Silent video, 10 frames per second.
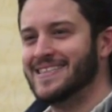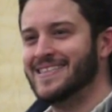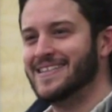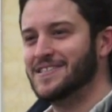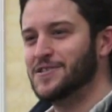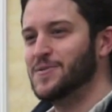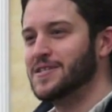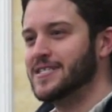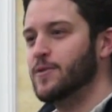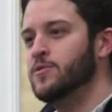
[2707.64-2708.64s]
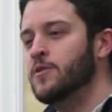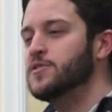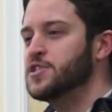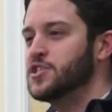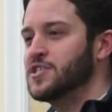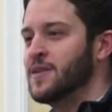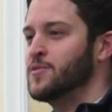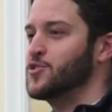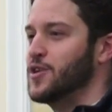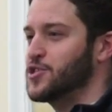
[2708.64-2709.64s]
and then two, they say, well, no, this is just a
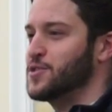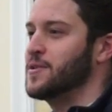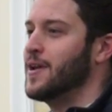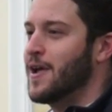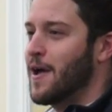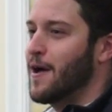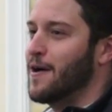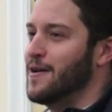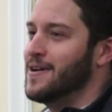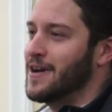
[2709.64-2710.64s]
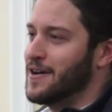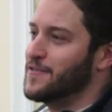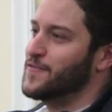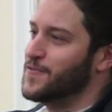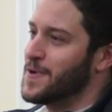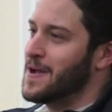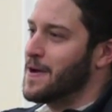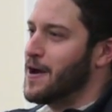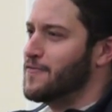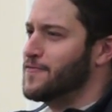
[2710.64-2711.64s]
demonstration uh, of,
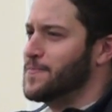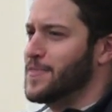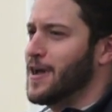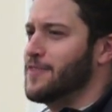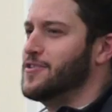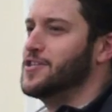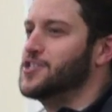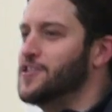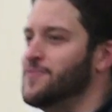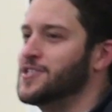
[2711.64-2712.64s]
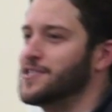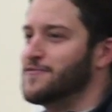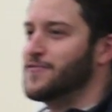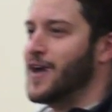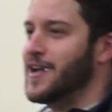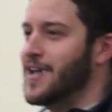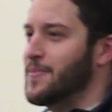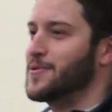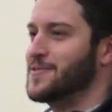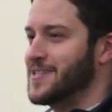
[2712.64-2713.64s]
of the achievements of high
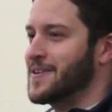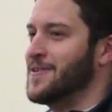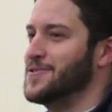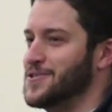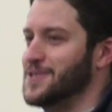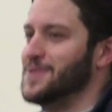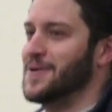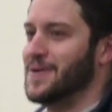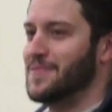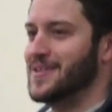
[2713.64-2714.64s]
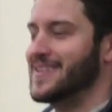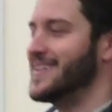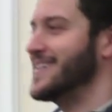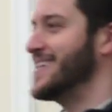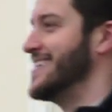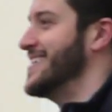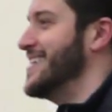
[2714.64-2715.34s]
capital and technology, you know, I mean, uh,